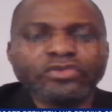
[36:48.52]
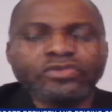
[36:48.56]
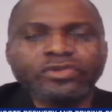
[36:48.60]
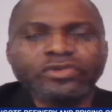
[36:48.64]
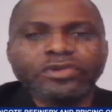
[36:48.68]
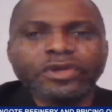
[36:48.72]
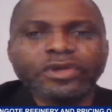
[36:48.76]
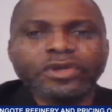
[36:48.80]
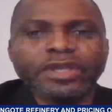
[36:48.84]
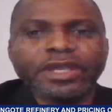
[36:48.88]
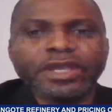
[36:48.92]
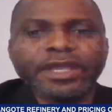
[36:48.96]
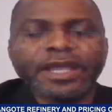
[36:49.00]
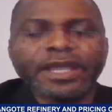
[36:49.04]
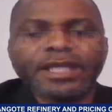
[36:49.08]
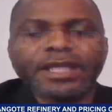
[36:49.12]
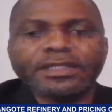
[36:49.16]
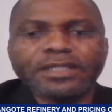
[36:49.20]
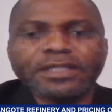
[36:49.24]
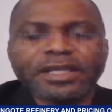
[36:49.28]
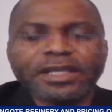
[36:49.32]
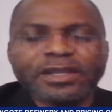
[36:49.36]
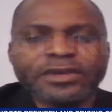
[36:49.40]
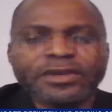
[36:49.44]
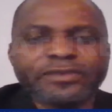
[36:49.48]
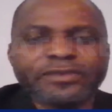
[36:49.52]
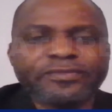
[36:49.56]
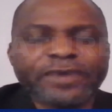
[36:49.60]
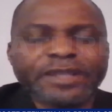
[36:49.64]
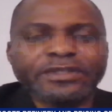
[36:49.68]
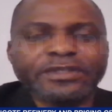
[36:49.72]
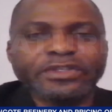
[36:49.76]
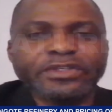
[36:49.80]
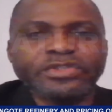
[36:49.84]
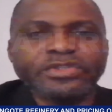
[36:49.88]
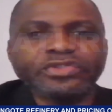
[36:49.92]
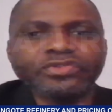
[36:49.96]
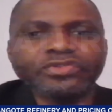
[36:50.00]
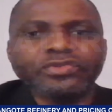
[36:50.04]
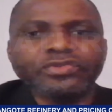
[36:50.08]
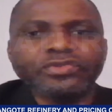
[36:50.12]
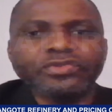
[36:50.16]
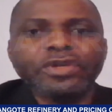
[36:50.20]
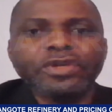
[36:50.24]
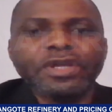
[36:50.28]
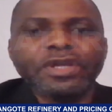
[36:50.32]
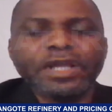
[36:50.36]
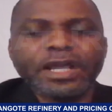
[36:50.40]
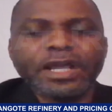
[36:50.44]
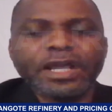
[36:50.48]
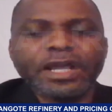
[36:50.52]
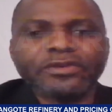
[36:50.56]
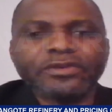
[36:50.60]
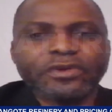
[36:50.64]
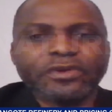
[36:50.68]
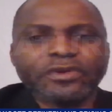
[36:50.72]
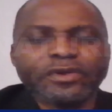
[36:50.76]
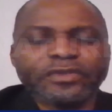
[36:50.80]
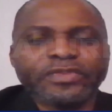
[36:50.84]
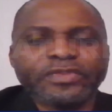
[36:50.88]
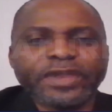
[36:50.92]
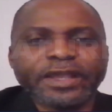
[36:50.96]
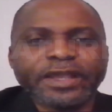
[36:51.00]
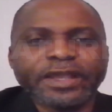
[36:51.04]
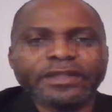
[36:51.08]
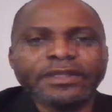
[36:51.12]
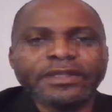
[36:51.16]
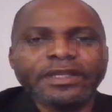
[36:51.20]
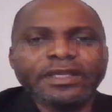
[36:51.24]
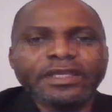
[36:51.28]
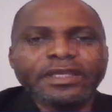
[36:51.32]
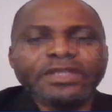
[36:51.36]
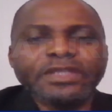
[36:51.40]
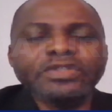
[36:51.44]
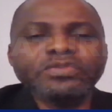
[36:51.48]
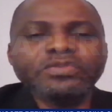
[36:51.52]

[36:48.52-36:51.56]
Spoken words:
crude oil and refined diesel and all of that.